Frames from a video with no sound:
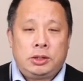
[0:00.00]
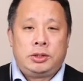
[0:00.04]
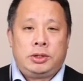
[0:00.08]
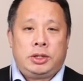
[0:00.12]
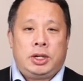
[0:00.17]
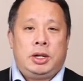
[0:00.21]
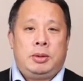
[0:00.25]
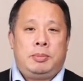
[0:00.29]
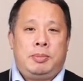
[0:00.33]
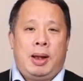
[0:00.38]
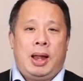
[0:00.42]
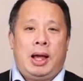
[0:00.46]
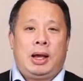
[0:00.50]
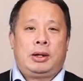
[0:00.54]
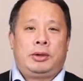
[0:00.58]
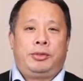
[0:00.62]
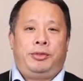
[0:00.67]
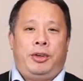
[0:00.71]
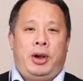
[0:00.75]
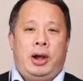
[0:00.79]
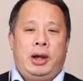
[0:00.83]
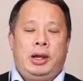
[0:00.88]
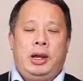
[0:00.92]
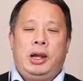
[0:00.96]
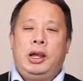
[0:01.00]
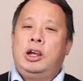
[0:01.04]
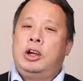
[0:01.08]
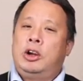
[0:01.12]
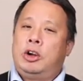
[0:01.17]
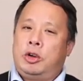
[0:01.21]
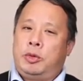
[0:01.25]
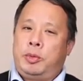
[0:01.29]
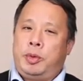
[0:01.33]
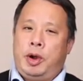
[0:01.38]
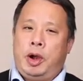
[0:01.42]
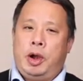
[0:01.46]
Today, Black Friday.
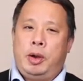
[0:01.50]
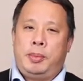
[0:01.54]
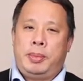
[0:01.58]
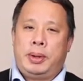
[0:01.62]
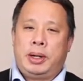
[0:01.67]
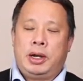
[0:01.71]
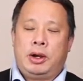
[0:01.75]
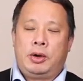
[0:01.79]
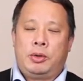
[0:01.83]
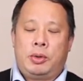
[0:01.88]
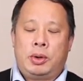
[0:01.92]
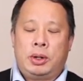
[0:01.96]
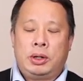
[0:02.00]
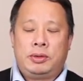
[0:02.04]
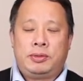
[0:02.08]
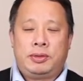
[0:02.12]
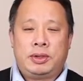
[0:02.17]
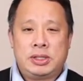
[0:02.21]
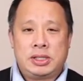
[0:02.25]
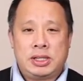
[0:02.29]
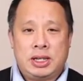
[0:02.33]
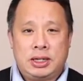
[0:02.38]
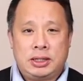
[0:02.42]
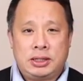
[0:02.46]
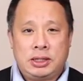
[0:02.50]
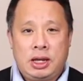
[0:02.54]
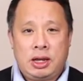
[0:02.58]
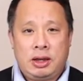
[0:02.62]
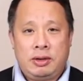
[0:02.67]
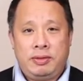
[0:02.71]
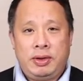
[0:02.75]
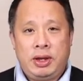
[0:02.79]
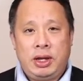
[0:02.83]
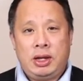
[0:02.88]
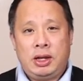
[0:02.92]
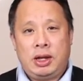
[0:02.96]
Hope everybody a wonderful
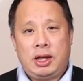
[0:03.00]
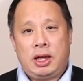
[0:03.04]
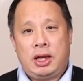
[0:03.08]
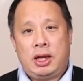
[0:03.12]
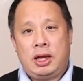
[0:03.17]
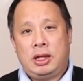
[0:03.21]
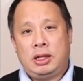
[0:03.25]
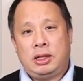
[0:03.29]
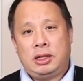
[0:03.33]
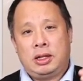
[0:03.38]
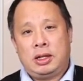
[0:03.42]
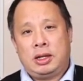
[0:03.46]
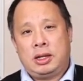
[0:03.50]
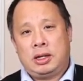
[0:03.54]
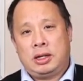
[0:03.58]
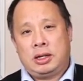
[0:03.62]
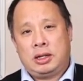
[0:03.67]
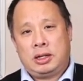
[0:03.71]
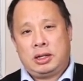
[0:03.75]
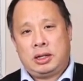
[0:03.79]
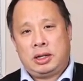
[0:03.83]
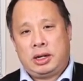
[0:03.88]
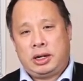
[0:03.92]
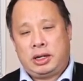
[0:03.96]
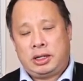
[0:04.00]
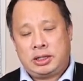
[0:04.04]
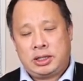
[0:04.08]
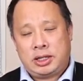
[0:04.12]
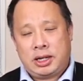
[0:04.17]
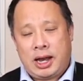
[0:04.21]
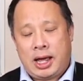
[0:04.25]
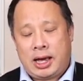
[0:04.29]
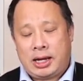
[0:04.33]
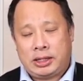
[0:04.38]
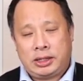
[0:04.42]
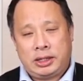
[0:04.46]
Thanksgiving. And uh, there's
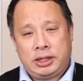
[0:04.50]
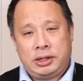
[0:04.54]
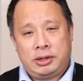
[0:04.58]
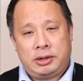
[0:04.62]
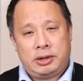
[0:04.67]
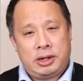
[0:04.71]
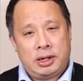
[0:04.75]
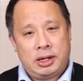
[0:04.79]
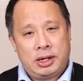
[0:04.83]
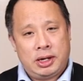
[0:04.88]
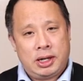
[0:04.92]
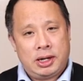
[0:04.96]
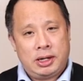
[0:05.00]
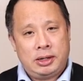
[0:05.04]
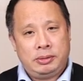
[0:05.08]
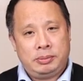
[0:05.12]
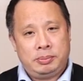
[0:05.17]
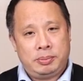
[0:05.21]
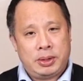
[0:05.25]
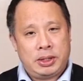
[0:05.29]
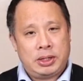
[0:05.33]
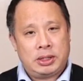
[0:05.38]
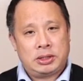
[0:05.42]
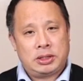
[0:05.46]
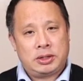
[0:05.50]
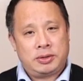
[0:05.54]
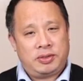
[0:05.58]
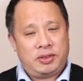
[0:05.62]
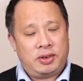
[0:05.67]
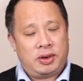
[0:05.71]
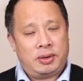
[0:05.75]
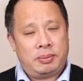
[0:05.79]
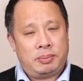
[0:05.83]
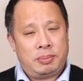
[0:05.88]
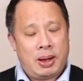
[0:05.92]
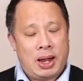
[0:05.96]
a lot of deal online because
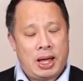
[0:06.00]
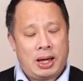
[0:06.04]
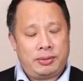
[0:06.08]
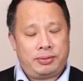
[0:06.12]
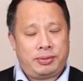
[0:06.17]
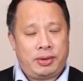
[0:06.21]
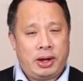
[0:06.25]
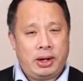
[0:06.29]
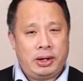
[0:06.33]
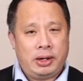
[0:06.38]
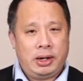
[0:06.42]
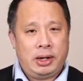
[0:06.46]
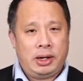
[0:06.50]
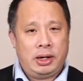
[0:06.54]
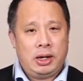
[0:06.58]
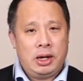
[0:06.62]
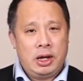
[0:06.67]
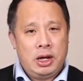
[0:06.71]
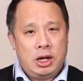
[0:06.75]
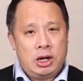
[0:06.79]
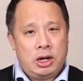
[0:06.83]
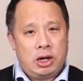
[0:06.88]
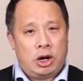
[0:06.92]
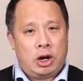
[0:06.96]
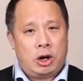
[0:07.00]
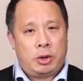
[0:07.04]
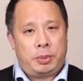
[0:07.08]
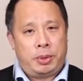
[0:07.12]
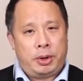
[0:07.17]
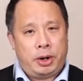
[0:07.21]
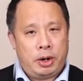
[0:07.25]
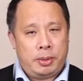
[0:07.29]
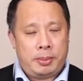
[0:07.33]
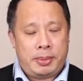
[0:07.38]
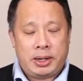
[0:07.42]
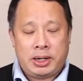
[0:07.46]
for Black Friday, hope
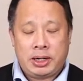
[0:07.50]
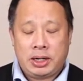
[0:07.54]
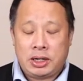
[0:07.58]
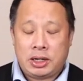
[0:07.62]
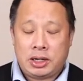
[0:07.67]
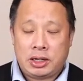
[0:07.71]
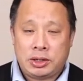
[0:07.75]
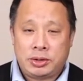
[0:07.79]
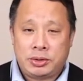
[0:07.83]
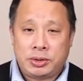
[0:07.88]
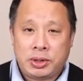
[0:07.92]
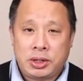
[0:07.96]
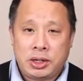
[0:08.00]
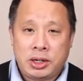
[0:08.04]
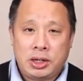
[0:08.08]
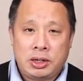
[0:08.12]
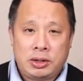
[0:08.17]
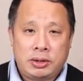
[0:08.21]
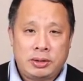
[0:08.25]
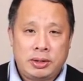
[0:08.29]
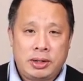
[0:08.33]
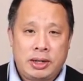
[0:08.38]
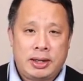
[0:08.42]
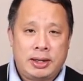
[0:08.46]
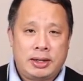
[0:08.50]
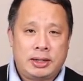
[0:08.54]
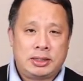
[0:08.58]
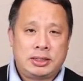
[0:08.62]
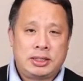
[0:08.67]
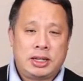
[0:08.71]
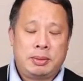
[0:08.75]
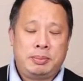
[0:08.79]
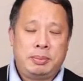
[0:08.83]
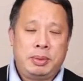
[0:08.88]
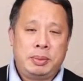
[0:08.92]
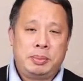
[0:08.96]
everybody got a good deal. And
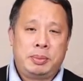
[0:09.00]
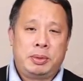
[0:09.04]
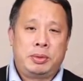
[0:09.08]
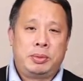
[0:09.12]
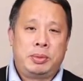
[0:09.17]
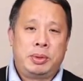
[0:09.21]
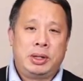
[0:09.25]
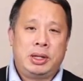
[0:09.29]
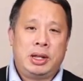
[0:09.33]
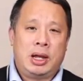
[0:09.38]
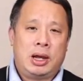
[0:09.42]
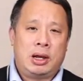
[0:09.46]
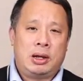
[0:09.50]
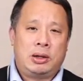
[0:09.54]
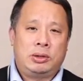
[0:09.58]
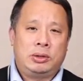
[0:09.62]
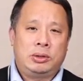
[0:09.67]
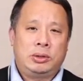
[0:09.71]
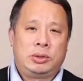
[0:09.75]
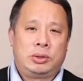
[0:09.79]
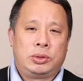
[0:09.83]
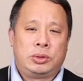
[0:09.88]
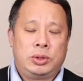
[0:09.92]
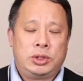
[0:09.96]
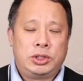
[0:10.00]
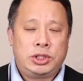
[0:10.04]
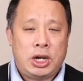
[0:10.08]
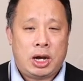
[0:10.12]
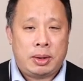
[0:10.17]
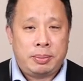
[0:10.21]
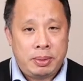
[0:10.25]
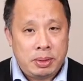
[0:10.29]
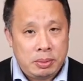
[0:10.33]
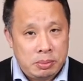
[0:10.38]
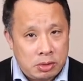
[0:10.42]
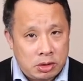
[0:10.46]
some people went out to a
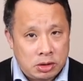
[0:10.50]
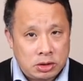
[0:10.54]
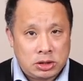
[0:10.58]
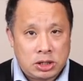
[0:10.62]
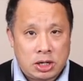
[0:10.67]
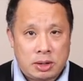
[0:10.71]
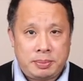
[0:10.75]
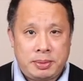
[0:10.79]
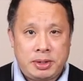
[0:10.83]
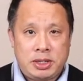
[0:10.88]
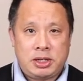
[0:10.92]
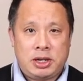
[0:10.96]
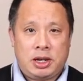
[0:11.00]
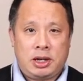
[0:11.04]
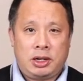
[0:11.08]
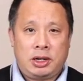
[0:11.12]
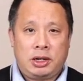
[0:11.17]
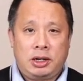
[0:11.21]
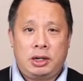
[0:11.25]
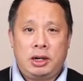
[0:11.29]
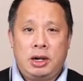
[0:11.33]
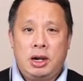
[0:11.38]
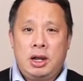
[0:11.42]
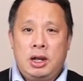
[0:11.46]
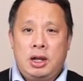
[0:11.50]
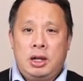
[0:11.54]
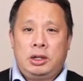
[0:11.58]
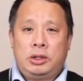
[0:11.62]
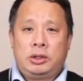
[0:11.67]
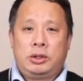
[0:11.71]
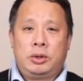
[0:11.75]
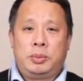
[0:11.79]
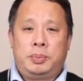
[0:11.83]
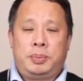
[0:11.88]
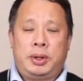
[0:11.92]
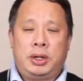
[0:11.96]
shopping mall, shopping center
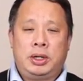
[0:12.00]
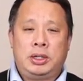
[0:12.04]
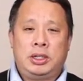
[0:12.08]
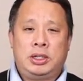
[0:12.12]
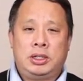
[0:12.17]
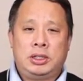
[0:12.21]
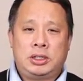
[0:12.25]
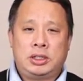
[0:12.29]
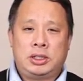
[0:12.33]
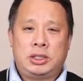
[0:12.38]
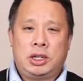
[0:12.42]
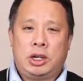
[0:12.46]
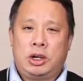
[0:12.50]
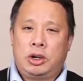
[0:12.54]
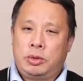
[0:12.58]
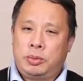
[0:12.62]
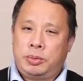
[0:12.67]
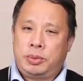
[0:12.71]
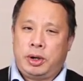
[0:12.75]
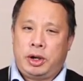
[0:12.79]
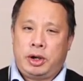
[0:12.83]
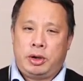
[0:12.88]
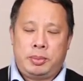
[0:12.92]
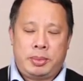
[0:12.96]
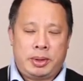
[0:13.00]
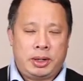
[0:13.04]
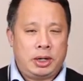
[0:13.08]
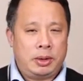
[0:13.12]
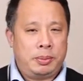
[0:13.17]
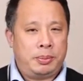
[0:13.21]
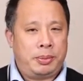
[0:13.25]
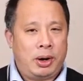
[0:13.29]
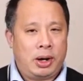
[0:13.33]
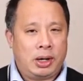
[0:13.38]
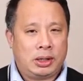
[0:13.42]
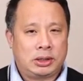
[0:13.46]
to purchase. Hope
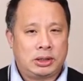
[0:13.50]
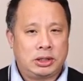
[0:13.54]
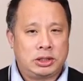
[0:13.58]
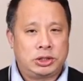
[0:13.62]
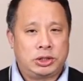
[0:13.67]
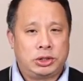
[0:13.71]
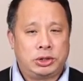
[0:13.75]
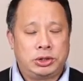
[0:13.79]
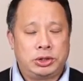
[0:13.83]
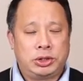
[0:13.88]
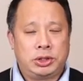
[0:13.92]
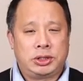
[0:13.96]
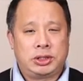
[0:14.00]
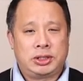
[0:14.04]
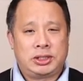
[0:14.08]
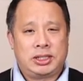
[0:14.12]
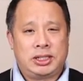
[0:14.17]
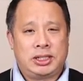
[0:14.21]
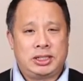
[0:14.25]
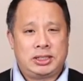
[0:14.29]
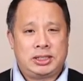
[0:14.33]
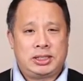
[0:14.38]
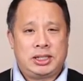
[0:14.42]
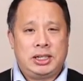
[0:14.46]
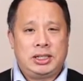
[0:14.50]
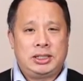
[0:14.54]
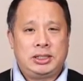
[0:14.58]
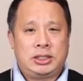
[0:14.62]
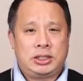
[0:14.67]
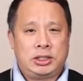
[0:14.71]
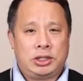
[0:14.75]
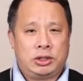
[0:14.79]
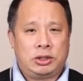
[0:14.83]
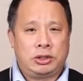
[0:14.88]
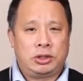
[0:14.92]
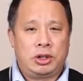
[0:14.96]
everybody practice social distance
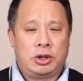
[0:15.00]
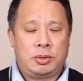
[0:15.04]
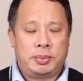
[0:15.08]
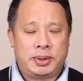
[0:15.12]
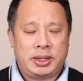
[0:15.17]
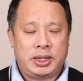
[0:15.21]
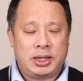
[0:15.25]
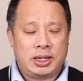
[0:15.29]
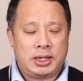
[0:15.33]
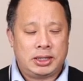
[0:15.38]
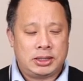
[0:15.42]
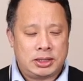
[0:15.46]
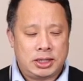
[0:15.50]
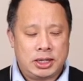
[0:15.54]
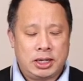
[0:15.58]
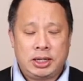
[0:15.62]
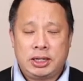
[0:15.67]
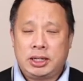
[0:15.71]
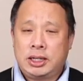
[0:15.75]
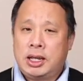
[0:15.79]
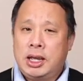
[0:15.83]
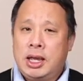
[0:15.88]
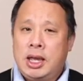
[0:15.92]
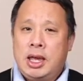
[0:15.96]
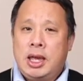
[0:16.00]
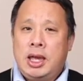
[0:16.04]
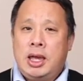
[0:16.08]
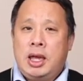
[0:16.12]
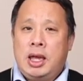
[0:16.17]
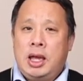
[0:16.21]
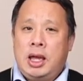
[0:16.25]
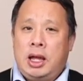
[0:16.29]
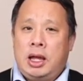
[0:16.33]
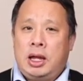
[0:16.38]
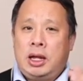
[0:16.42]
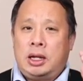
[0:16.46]
so nobody gets sick.
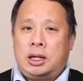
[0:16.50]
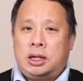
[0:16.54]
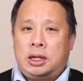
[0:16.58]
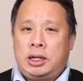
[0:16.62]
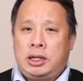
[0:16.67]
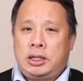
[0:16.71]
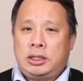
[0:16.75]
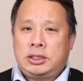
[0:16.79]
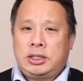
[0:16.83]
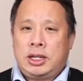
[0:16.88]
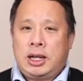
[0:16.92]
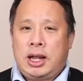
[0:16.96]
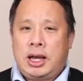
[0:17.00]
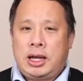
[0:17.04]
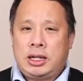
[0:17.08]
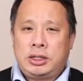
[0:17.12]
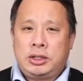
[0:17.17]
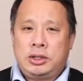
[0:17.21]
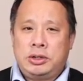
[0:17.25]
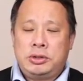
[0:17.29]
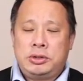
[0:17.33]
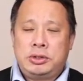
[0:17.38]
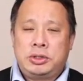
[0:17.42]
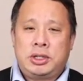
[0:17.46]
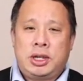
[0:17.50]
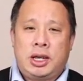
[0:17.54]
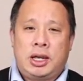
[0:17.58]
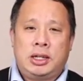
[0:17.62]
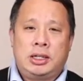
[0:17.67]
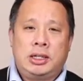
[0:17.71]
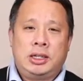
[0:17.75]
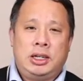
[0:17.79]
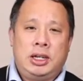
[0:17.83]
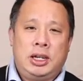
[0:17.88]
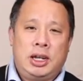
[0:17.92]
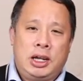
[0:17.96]
Uh, there's a lot of news
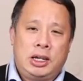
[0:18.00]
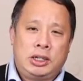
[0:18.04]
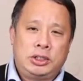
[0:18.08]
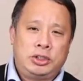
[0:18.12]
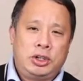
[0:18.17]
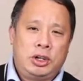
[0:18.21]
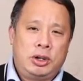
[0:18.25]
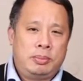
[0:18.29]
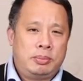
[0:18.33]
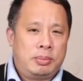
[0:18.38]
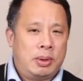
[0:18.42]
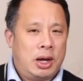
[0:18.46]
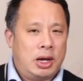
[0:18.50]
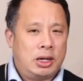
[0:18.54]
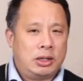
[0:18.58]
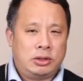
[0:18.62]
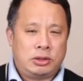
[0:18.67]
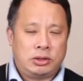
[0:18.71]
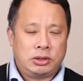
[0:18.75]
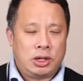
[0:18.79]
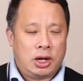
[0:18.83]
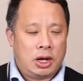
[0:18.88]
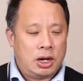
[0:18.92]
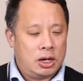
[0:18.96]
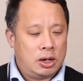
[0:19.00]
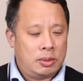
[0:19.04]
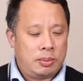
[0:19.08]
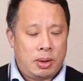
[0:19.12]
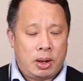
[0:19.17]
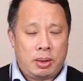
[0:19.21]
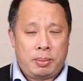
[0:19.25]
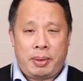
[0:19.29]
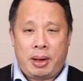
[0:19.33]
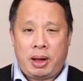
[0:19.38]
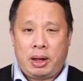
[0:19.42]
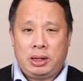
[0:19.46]
on the election, but I don't talk
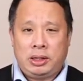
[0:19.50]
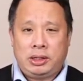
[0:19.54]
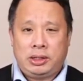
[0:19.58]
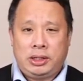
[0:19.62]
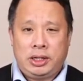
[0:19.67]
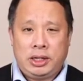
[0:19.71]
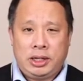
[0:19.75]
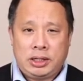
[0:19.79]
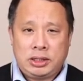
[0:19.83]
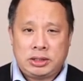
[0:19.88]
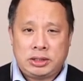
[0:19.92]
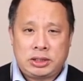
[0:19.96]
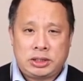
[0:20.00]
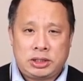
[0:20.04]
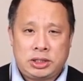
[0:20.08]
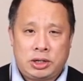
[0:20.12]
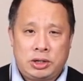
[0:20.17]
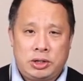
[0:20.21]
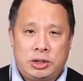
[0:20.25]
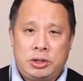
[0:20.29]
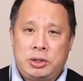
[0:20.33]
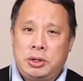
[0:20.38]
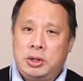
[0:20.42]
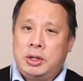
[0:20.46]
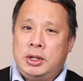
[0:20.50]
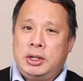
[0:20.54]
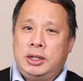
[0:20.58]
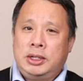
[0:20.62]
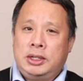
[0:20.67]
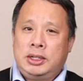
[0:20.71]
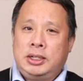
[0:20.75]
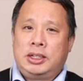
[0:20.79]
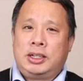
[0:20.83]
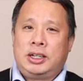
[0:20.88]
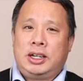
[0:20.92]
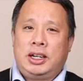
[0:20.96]
about politics, so
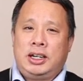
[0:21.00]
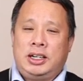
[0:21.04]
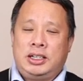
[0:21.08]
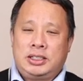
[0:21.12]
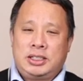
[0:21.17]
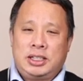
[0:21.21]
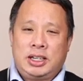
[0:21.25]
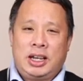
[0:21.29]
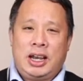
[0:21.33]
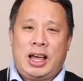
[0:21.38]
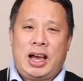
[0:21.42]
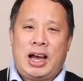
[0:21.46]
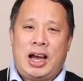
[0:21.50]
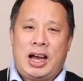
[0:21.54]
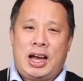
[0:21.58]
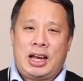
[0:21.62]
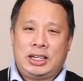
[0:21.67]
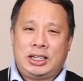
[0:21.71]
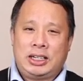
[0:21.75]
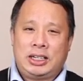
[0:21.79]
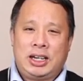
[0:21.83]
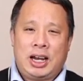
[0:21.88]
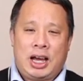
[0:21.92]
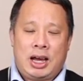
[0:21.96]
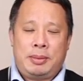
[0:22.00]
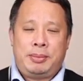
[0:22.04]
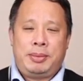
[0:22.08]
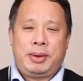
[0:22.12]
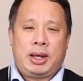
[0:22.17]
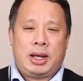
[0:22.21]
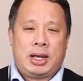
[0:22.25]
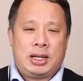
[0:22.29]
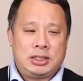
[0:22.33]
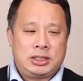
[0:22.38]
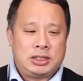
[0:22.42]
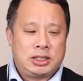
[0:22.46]
uh, there's a lot of
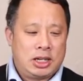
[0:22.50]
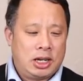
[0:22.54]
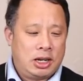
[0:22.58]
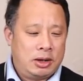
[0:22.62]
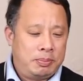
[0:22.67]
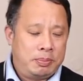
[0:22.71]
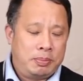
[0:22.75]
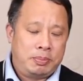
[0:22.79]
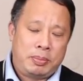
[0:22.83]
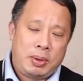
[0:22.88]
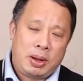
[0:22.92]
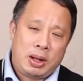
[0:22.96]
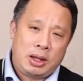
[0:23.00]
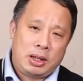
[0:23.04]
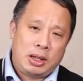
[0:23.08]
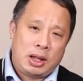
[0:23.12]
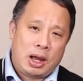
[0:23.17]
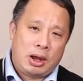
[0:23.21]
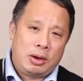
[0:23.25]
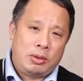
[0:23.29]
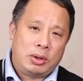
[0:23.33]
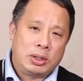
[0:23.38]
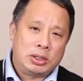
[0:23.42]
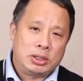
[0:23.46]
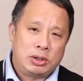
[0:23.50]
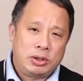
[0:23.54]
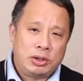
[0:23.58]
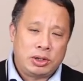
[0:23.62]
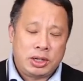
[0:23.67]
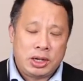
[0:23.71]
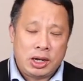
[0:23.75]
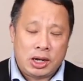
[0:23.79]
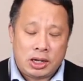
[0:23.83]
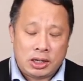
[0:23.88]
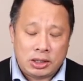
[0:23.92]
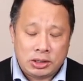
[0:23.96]
topic I skip. But I was
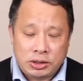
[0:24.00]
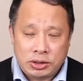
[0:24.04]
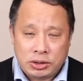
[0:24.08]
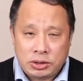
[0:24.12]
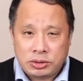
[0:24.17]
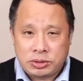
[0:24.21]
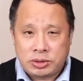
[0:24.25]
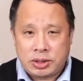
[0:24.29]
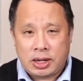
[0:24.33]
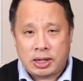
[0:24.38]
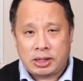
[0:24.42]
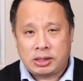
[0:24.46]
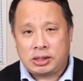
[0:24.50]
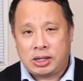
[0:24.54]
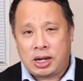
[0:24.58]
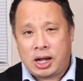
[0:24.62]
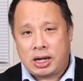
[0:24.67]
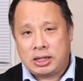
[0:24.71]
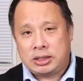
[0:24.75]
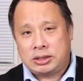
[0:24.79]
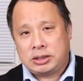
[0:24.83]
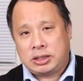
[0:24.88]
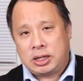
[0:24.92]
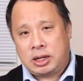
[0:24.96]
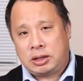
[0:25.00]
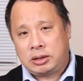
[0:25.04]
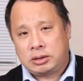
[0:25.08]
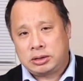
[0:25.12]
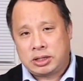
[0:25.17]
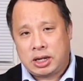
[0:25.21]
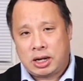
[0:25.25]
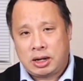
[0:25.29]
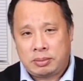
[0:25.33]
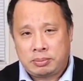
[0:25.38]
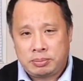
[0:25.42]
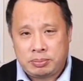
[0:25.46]
looking on news and I saw
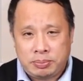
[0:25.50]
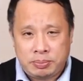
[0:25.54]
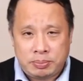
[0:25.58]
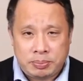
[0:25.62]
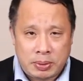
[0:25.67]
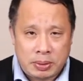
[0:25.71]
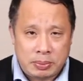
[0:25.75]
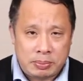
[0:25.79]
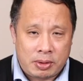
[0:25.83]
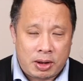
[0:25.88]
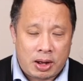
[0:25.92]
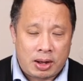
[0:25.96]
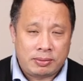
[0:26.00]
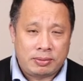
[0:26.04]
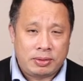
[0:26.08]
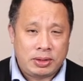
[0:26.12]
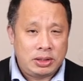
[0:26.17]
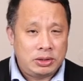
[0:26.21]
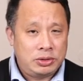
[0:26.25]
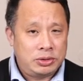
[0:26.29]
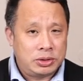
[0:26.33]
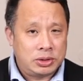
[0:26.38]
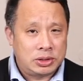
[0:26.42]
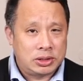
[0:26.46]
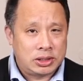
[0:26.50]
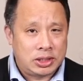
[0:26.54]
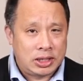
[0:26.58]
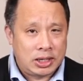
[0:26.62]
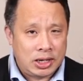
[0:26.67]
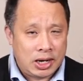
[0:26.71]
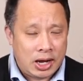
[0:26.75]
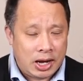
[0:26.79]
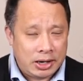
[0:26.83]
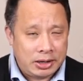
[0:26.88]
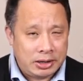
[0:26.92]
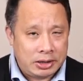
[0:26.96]
some people have
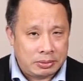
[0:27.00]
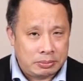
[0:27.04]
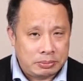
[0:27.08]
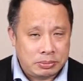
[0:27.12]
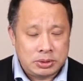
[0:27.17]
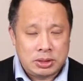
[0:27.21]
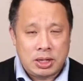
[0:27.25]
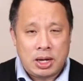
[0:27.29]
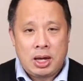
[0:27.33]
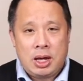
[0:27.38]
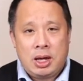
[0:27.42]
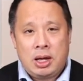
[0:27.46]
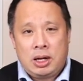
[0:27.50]
interesting items.